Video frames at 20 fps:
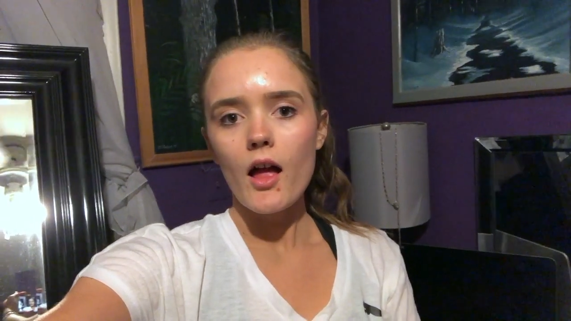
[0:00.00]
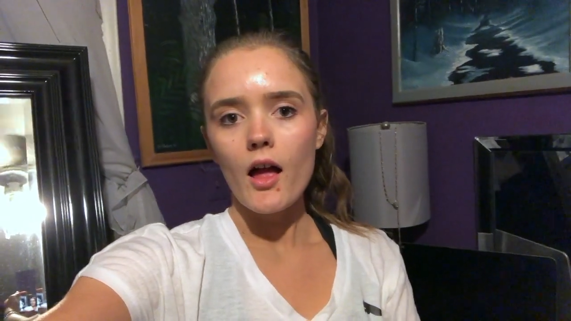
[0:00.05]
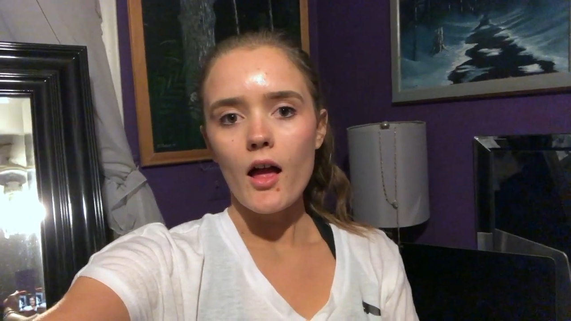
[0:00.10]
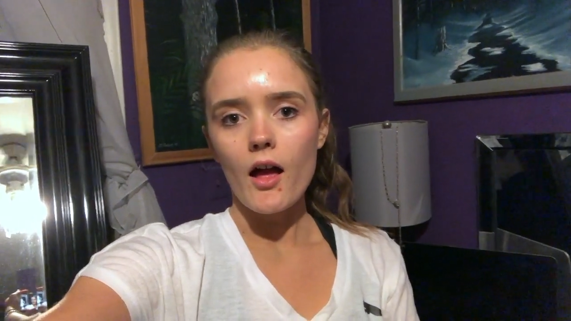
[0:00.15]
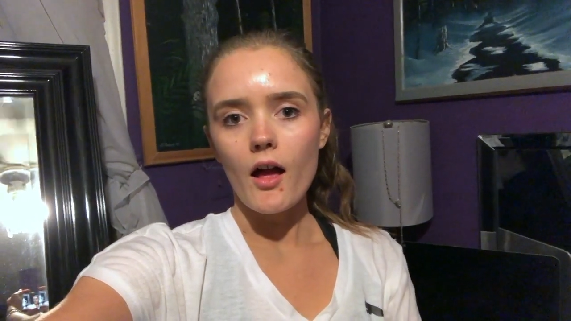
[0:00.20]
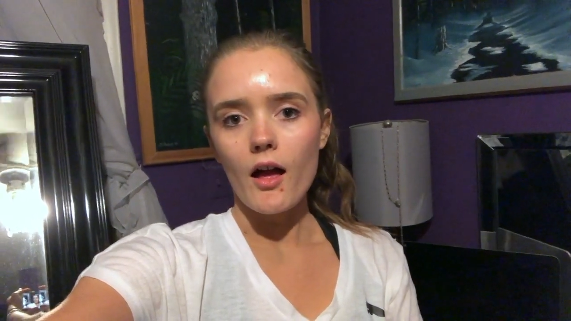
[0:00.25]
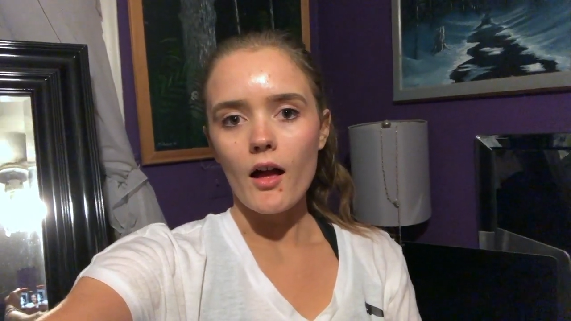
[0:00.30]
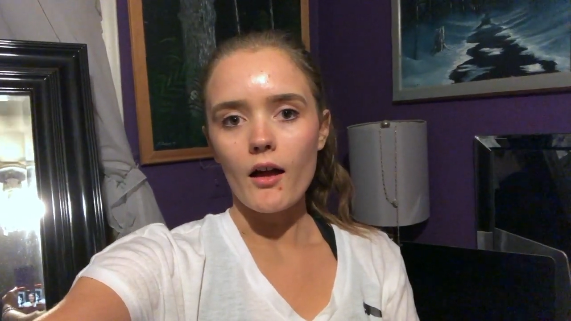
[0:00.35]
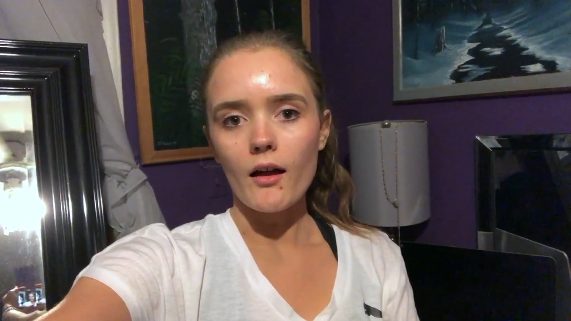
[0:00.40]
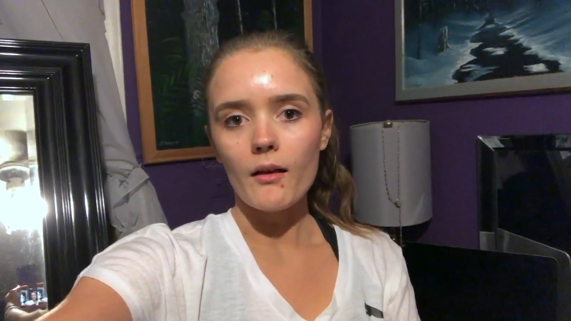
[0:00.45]

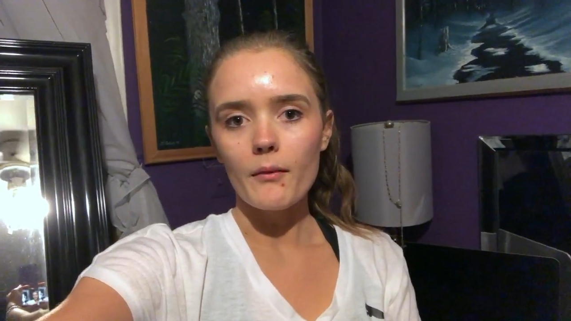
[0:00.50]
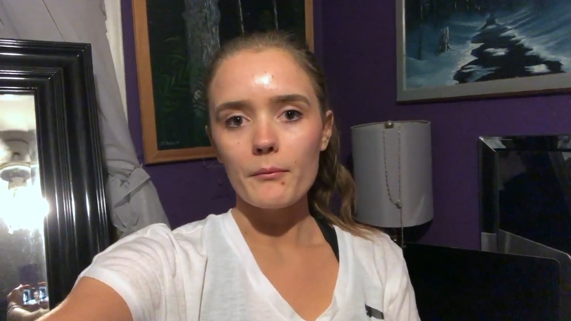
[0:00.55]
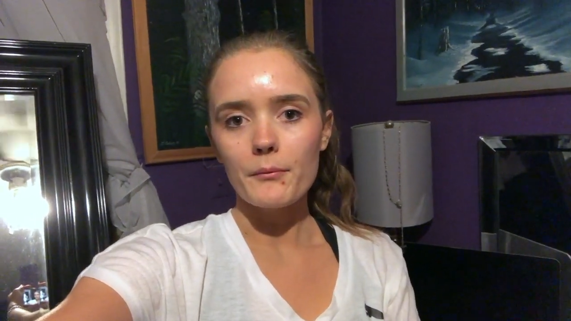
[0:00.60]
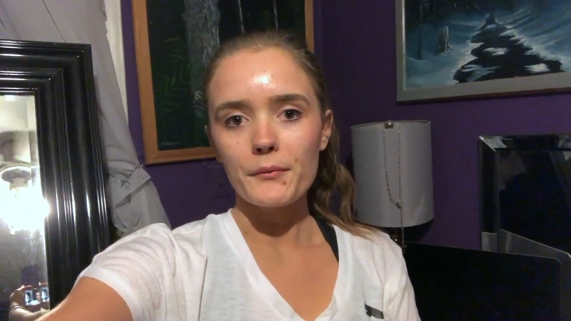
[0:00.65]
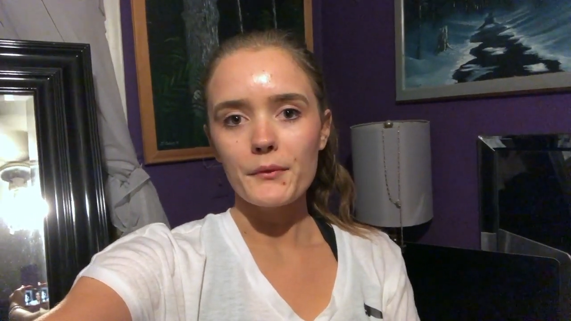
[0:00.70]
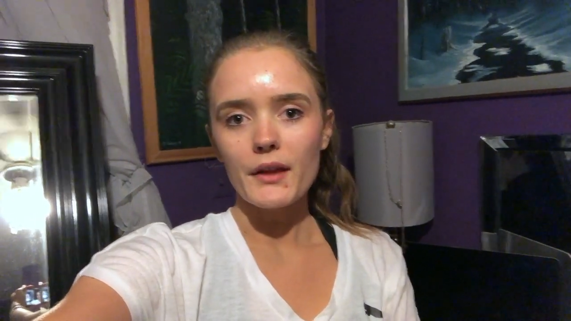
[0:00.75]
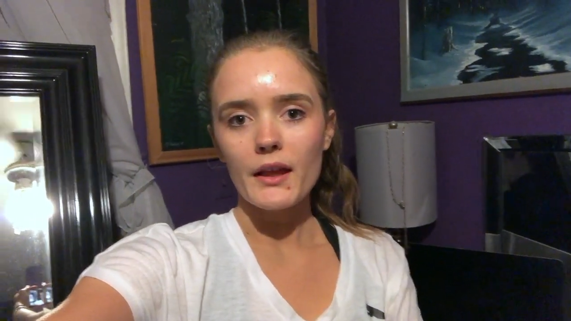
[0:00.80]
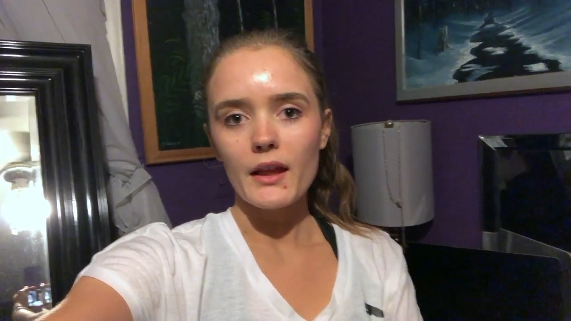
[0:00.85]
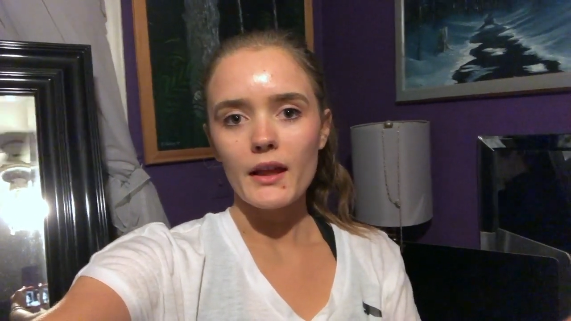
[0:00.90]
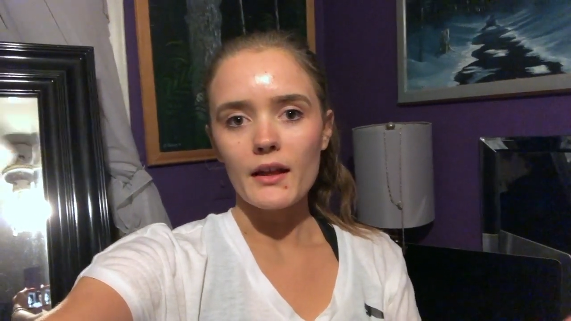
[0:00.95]
um,
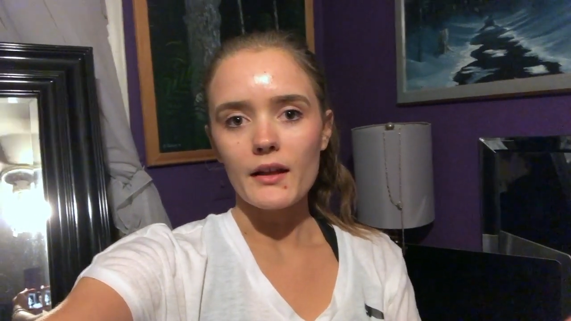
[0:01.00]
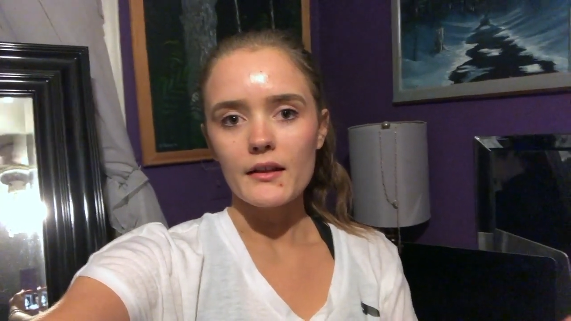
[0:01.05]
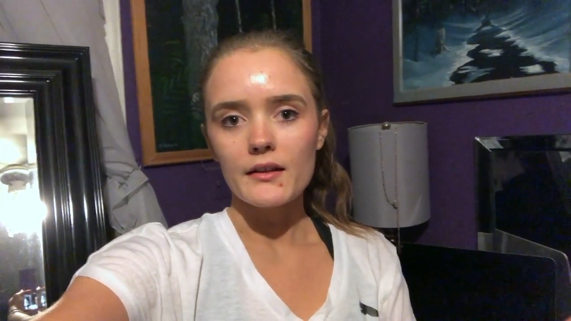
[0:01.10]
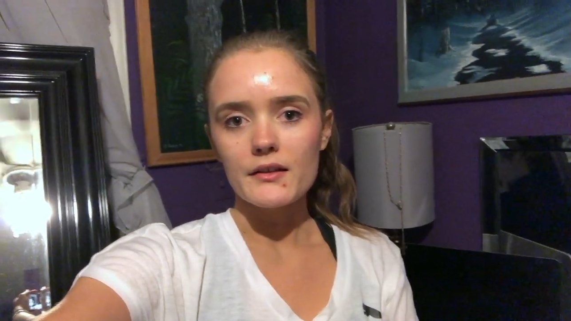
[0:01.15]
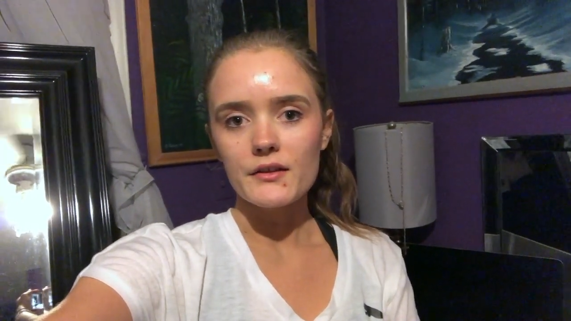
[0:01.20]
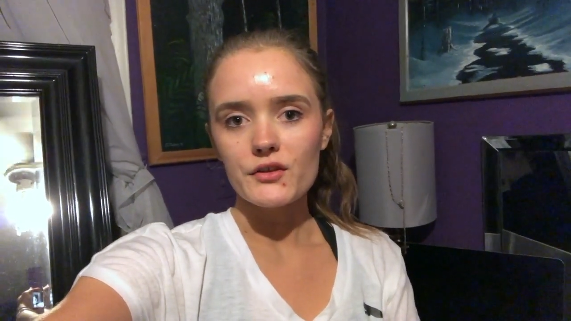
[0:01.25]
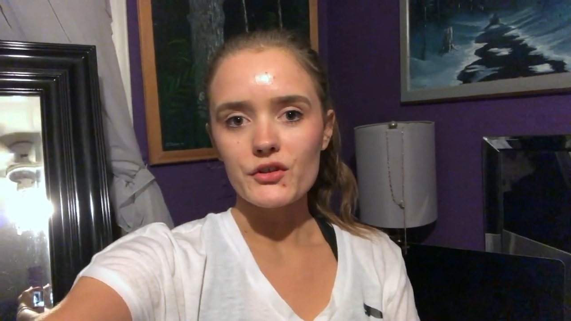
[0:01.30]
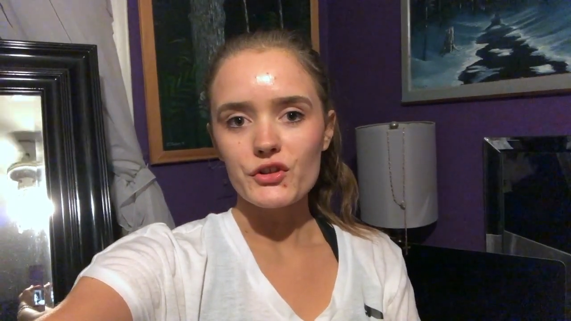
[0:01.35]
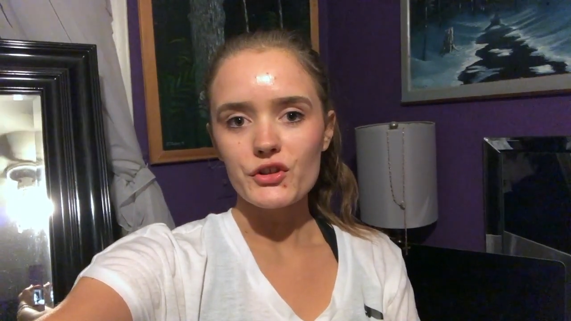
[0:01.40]
and